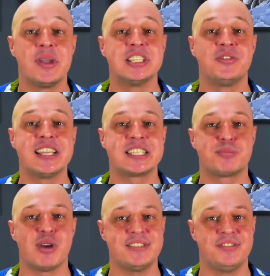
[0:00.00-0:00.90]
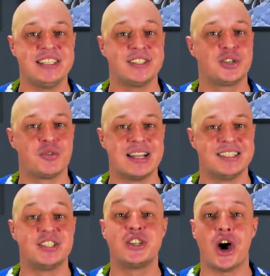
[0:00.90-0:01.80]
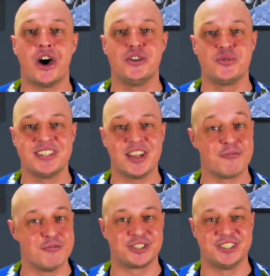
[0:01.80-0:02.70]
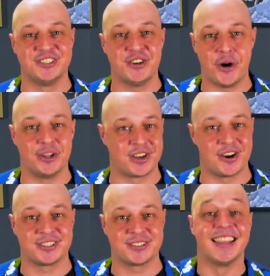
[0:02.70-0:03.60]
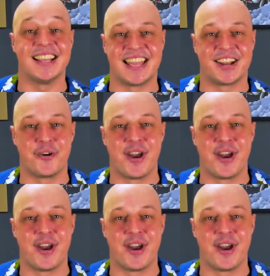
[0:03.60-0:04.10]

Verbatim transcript: because of the express visas granted to hundreds of Russian oligarchs. Let's get